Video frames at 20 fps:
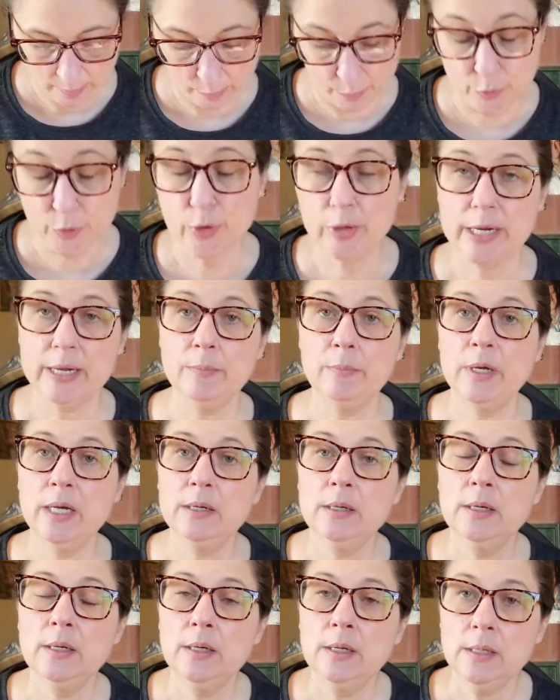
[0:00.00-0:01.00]
Prim
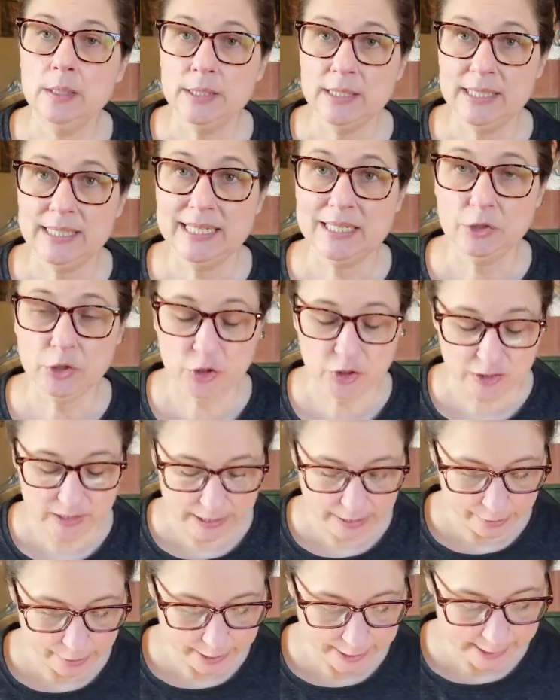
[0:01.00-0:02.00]
Stitch
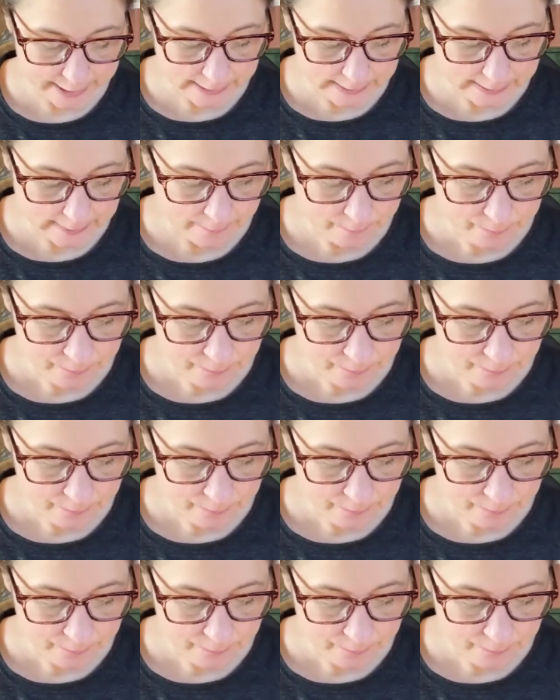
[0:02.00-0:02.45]
series,